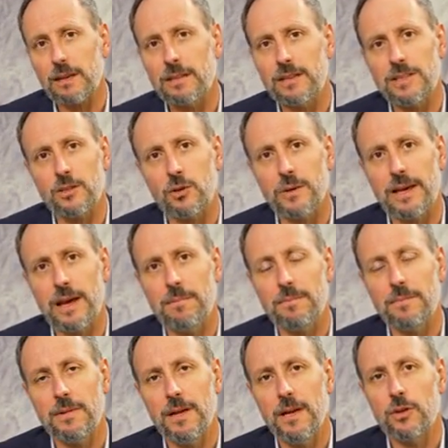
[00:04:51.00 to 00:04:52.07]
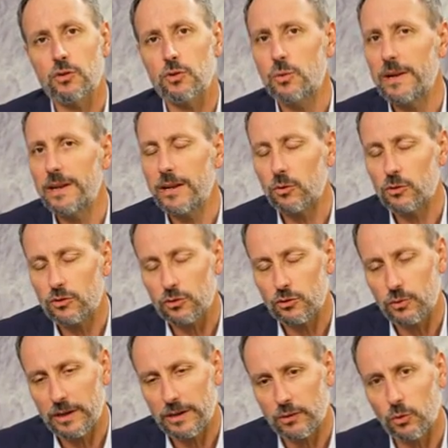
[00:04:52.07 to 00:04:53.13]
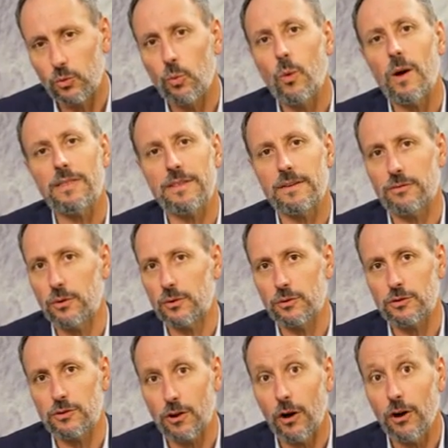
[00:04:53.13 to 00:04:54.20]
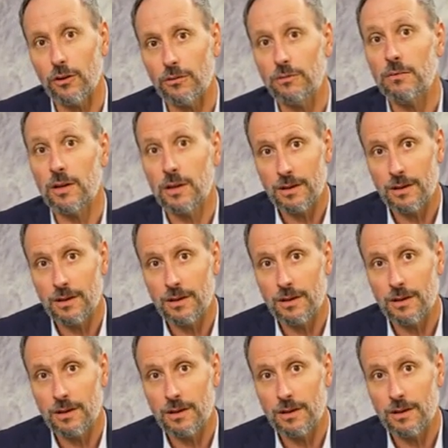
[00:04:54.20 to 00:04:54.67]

this OEM to really concentrate on what they focus on.